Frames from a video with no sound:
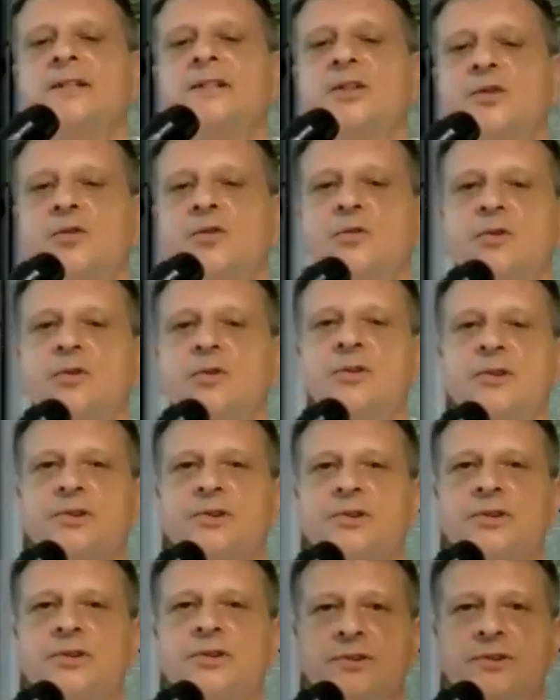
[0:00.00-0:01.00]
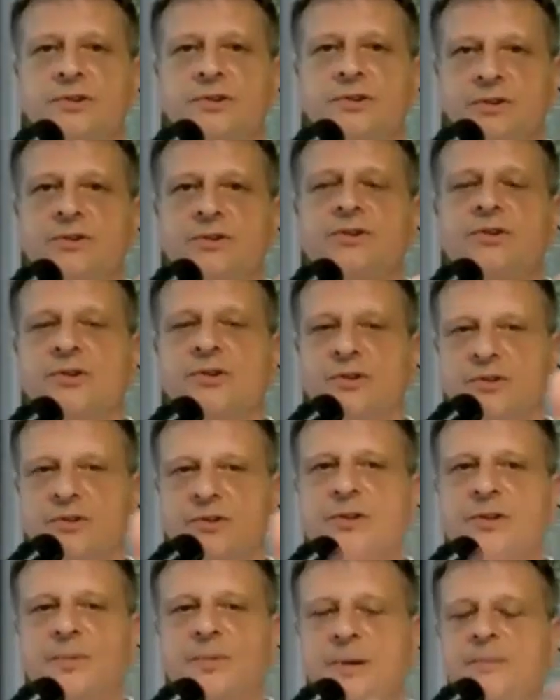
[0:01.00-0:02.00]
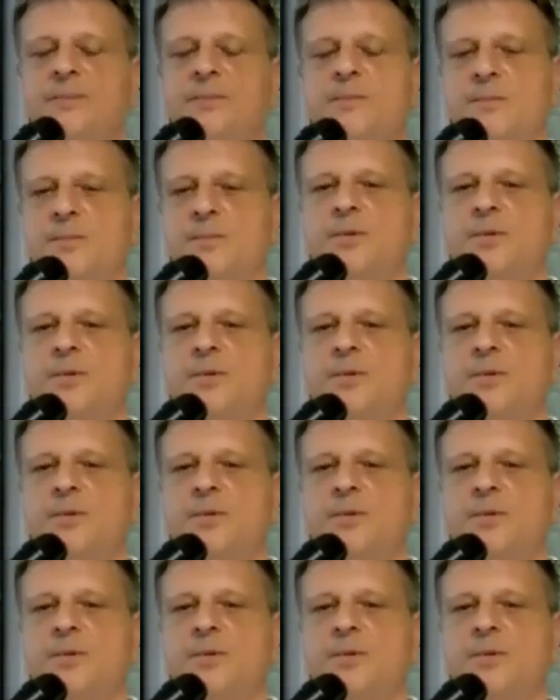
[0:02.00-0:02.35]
So we